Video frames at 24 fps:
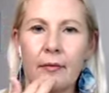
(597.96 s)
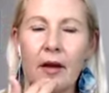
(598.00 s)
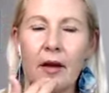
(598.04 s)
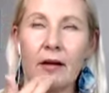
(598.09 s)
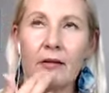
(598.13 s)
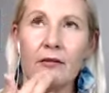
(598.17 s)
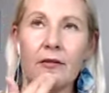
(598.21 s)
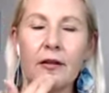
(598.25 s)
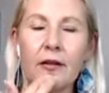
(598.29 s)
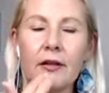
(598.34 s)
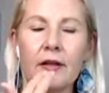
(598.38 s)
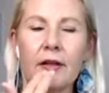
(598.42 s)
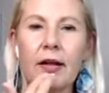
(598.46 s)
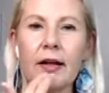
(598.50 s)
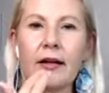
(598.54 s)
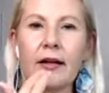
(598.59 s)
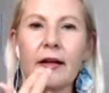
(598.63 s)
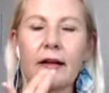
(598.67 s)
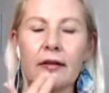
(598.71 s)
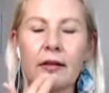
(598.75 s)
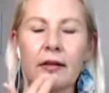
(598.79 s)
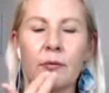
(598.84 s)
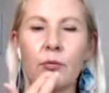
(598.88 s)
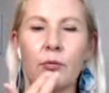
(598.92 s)
I feel like
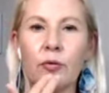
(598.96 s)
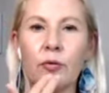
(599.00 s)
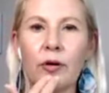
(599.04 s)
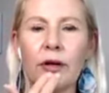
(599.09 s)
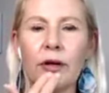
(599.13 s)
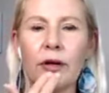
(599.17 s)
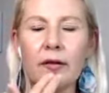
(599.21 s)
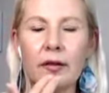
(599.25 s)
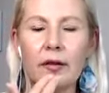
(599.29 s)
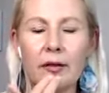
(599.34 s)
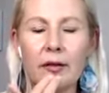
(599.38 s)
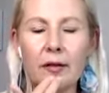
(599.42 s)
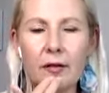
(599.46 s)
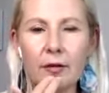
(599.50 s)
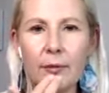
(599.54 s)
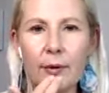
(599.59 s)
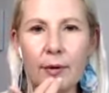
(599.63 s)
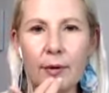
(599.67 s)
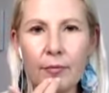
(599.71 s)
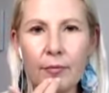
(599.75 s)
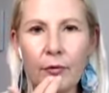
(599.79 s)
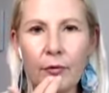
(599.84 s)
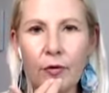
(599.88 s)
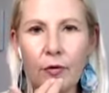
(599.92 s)
I can breathe a little
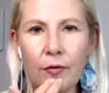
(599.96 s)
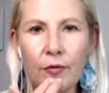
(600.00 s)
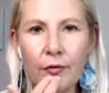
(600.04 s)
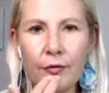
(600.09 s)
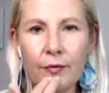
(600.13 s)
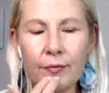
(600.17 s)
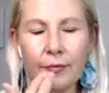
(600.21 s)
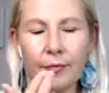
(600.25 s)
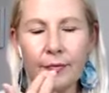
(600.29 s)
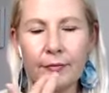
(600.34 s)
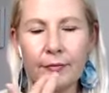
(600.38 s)
bit more.